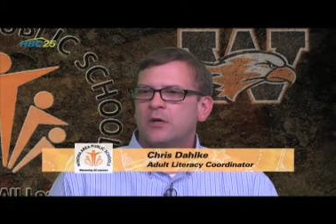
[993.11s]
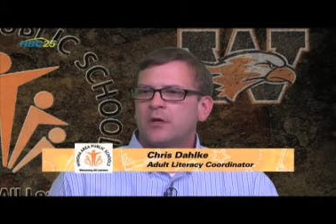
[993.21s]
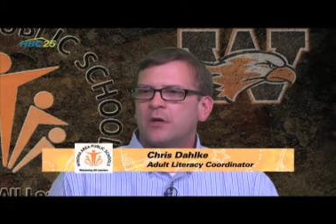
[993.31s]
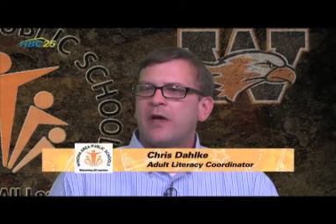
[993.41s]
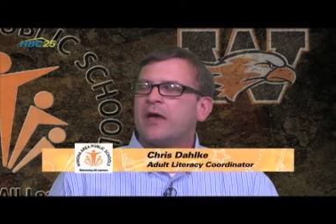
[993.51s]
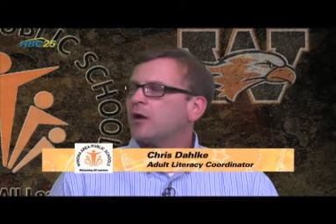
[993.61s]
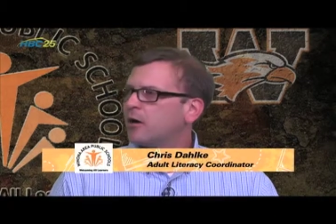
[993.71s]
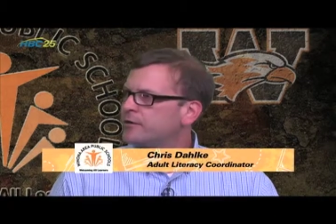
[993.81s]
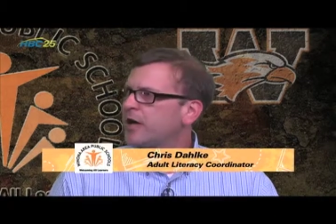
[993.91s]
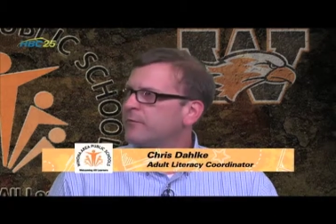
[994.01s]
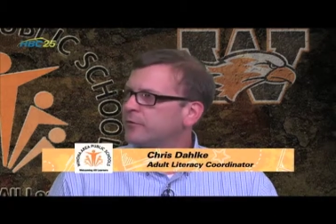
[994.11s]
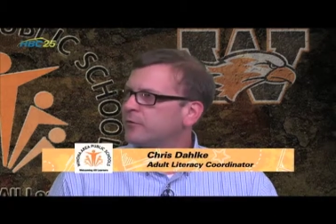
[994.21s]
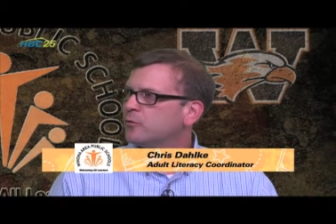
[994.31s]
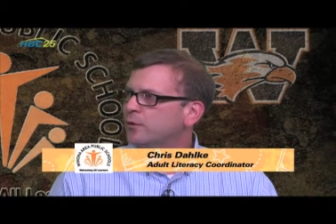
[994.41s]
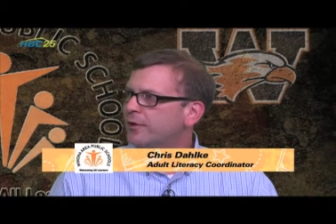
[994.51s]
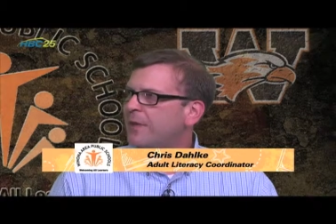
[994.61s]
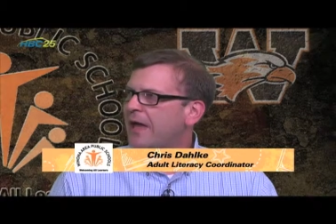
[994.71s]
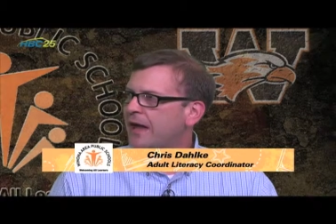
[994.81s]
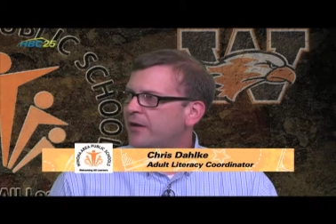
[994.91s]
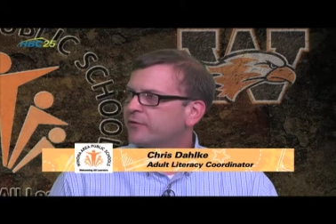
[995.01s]
have had a hard time in school in the
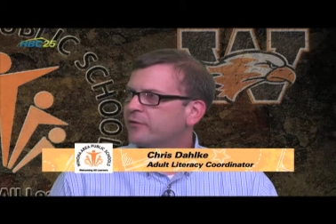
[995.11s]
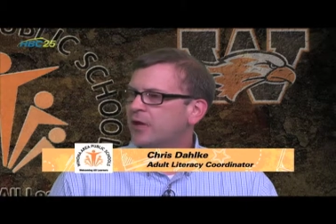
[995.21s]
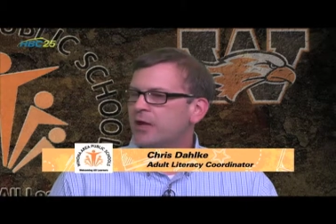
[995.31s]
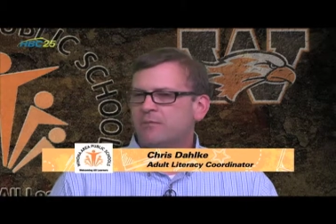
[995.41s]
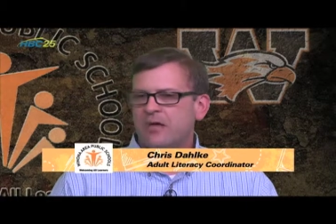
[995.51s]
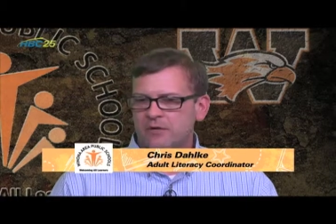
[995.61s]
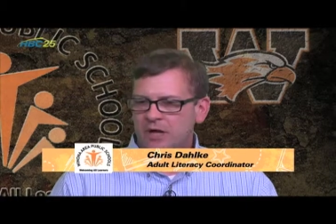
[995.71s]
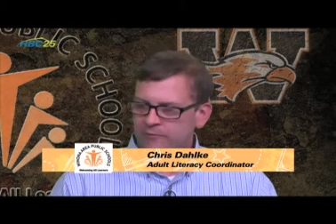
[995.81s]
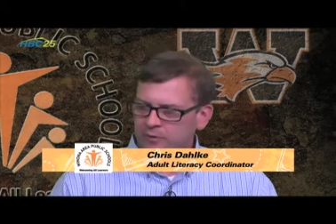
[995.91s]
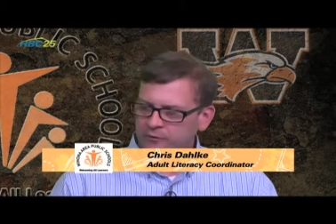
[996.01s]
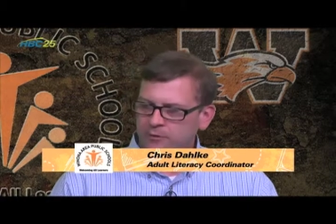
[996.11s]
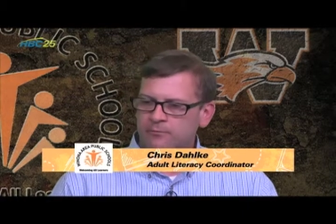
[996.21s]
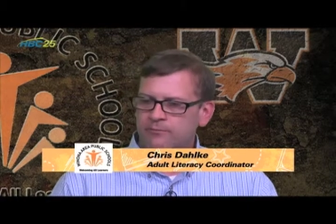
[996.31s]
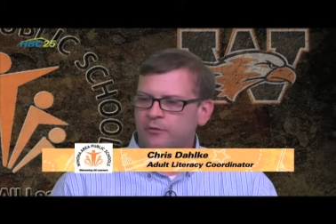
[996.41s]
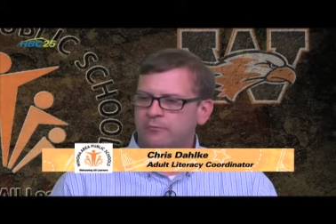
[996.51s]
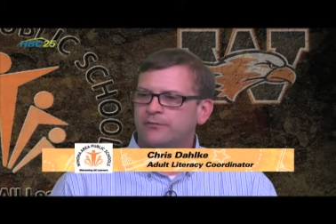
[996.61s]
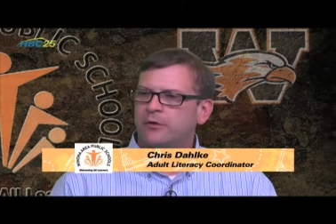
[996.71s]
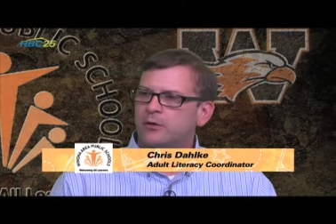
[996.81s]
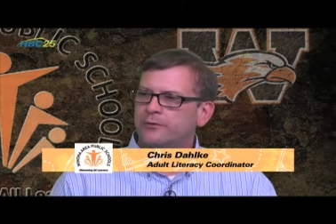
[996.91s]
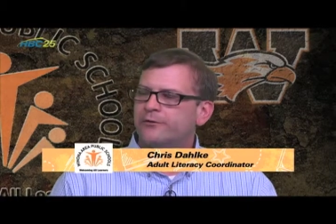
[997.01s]
past right. and maybe having some, some
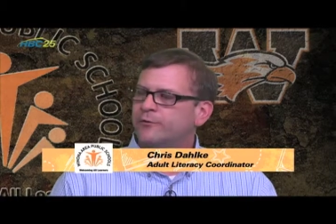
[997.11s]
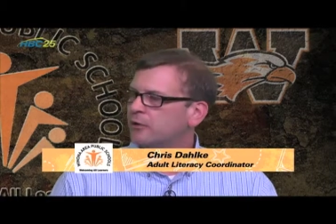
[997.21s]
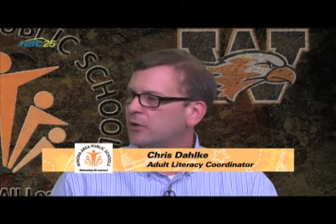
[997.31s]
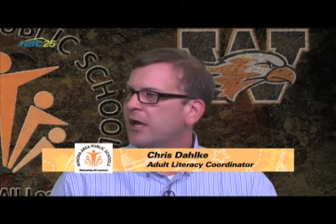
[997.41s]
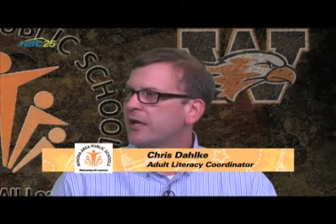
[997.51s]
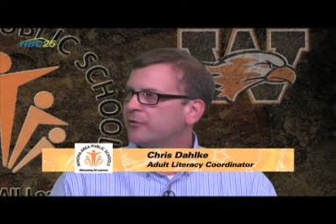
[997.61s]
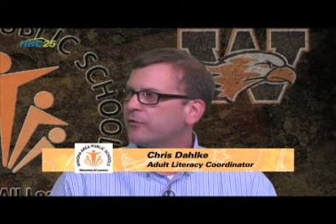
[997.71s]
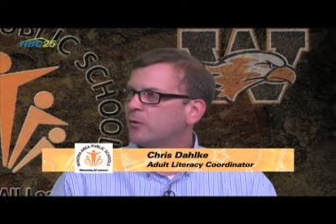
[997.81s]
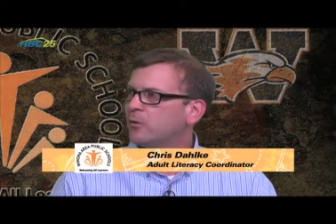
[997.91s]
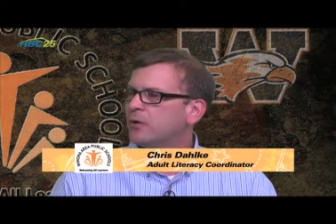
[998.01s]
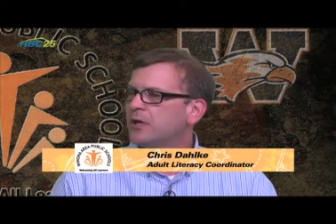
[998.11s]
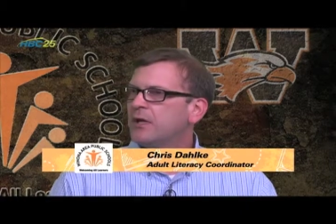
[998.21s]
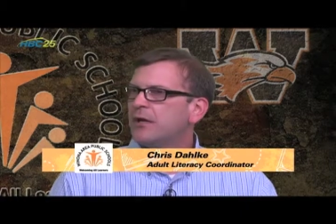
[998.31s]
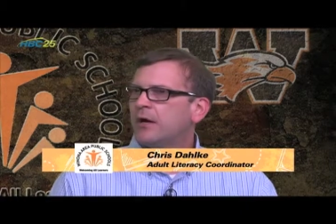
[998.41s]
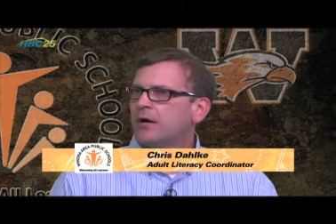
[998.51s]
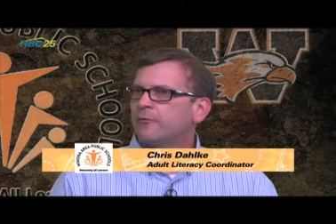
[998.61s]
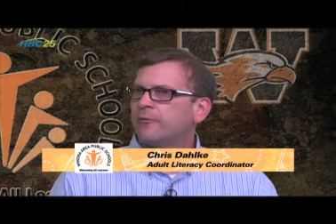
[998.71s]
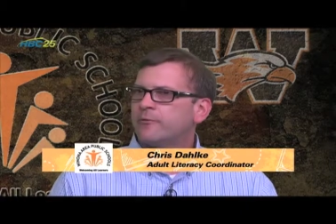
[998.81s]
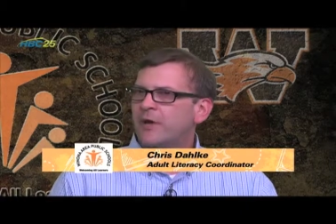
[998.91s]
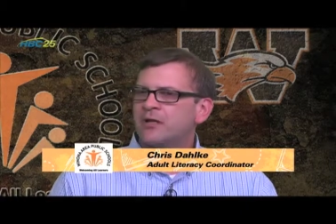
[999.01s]
difficulties in their life. So hmm. um,
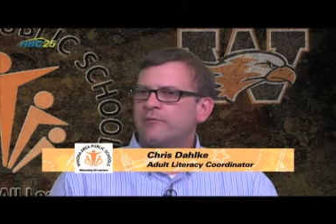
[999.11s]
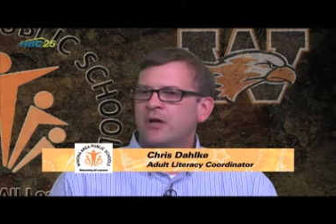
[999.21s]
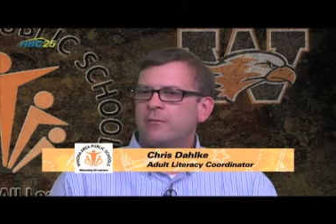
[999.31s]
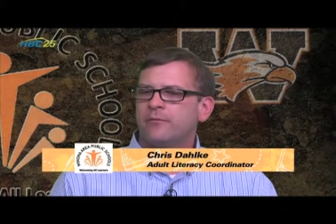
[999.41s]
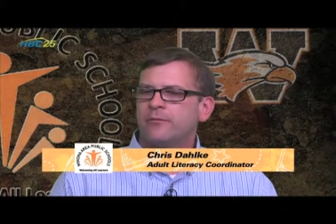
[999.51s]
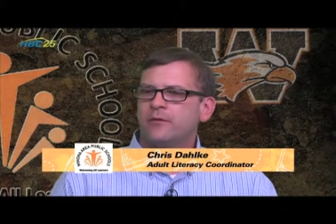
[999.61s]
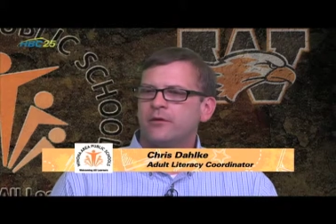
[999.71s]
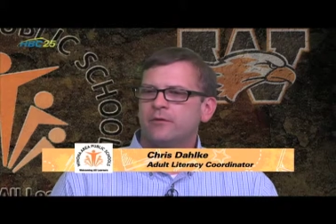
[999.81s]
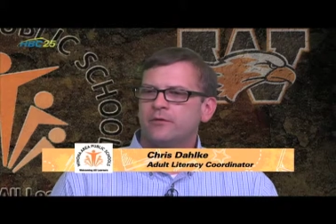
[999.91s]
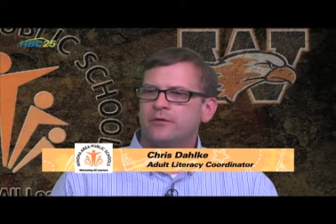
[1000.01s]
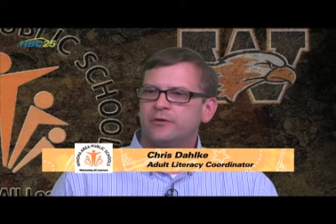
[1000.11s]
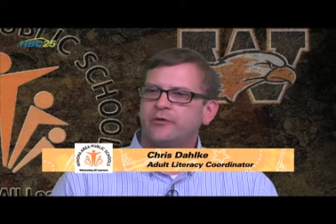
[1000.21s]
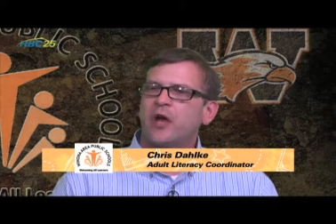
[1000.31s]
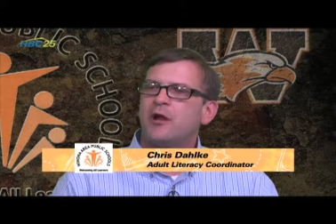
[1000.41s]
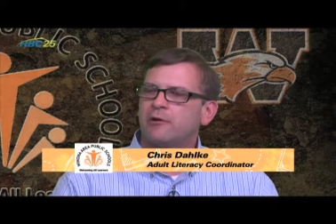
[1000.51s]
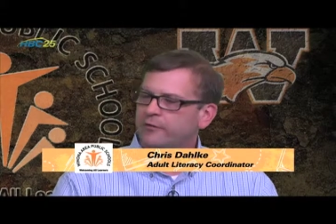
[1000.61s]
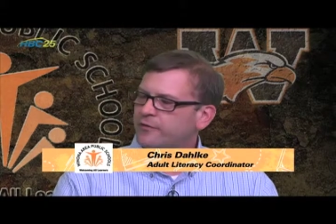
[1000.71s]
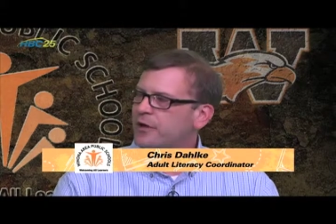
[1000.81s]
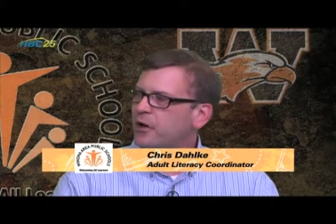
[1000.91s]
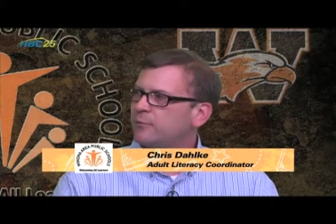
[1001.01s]
for many of them, the, the desire
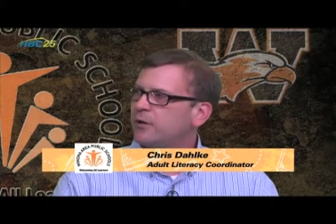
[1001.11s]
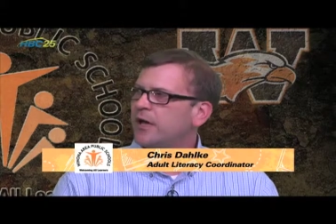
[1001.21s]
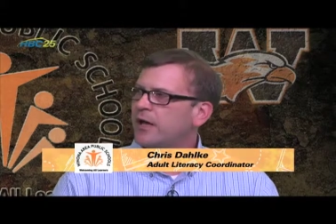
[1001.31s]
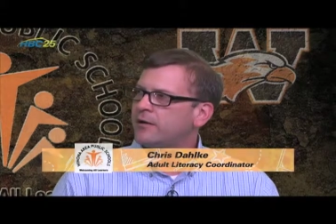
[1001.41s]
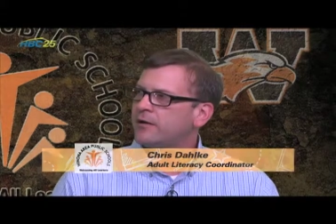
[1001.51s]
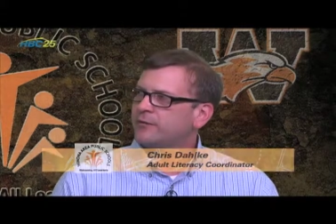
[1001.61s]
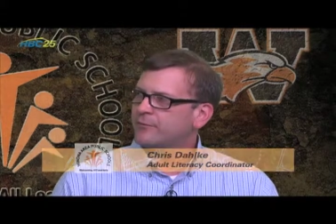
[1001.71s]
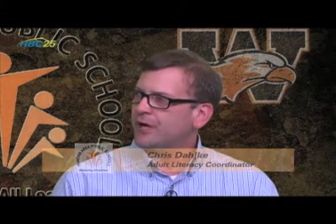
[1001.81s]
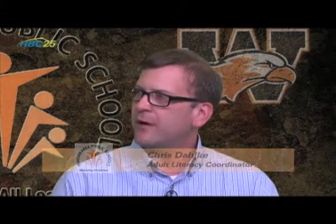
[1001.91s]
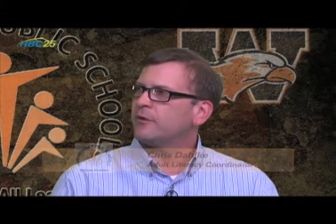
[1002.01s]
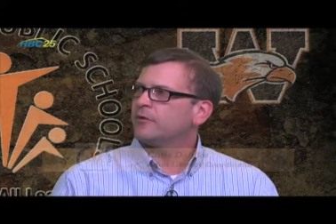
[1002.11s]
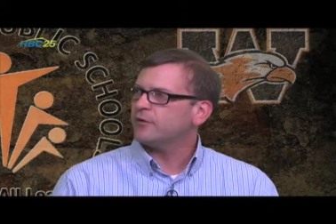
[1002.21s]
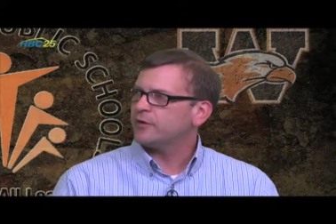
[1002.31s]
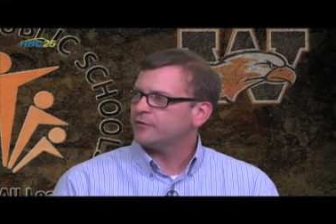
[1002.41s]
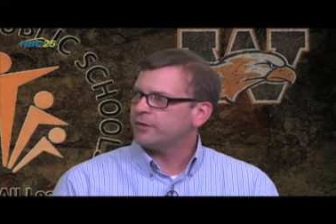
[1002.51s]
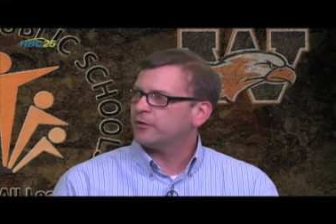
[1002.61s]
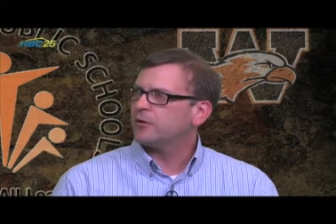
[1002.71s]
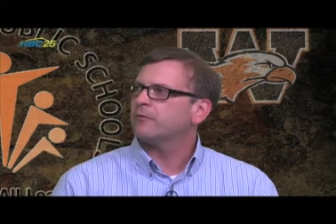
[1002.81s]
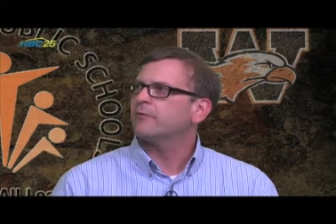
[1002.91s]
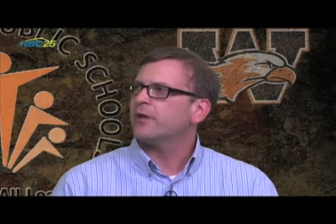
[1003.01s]
is there, but not. It's, sometimes it's, it's
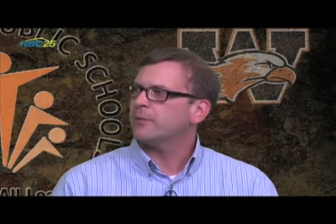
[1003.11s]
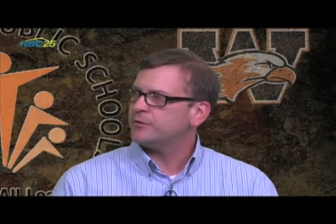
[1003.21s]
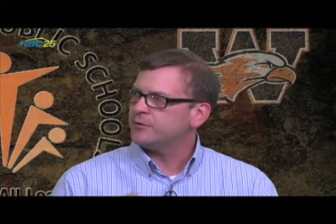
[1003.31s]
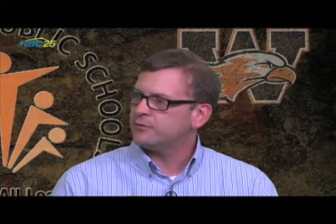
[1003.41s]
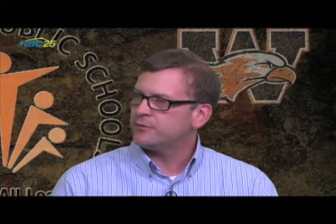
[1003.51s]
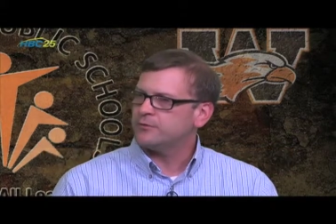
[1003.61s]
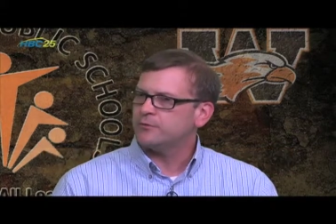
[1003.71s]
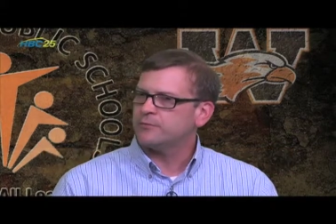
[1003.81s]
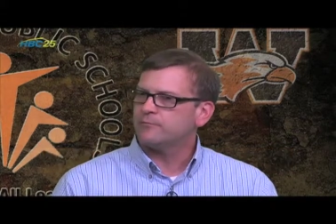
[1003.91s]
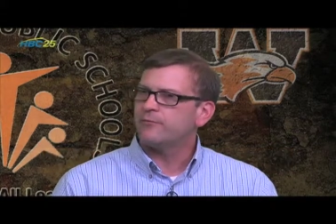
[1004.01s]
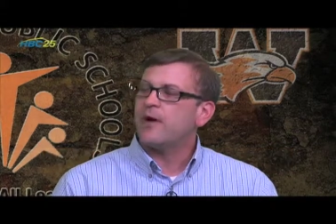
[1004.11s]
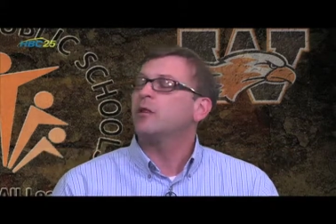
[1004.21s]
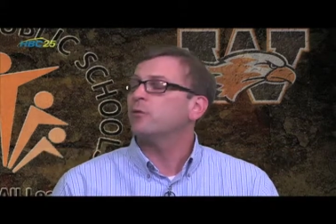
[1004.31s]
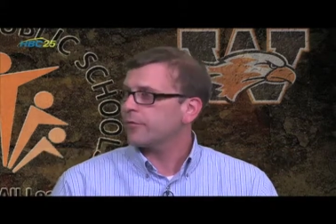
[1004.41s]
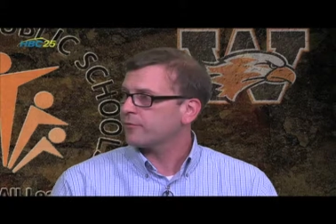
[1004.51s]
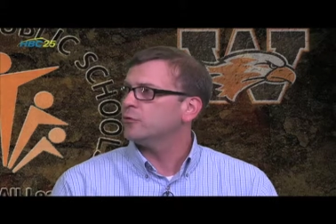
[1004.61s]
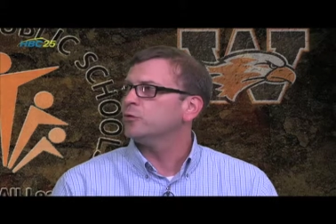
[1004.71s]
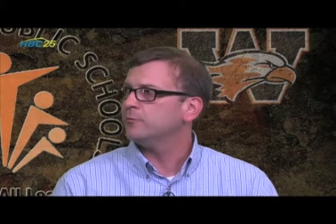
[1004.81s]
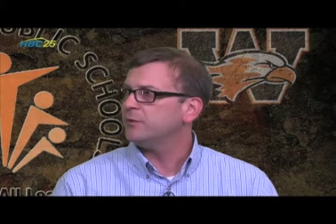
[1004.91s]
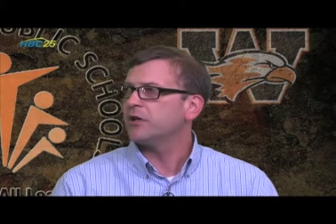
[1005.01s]
difficult for them to, to follow
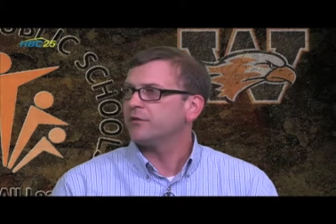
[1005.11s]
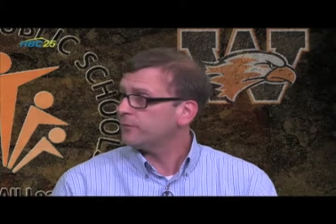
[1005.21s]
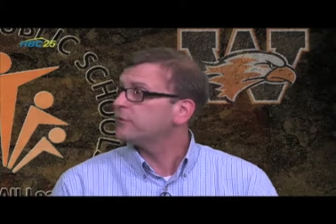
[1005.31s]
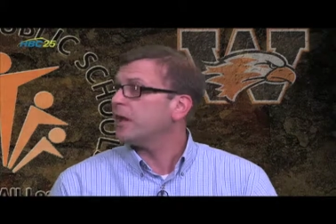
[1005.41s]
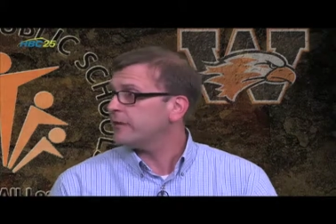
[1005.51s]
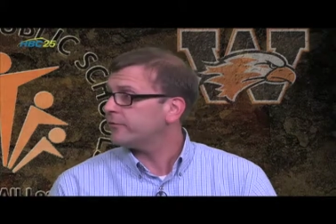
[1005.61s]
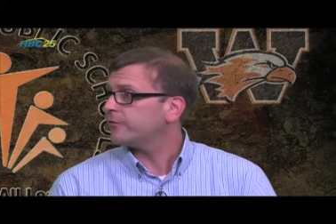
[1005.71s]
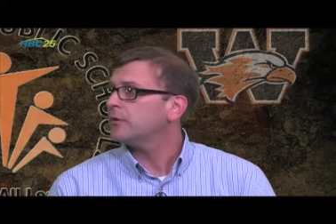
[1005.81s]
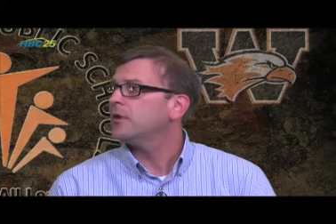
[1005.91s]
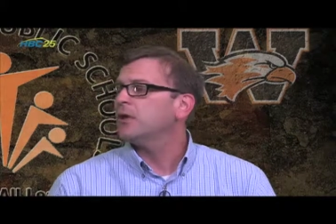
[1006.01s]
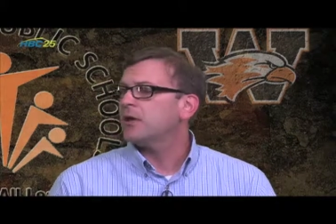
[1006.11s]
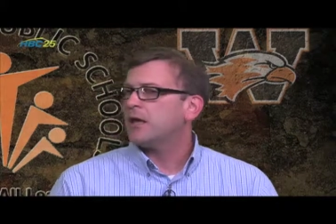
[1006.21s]
through because right. of life. Right.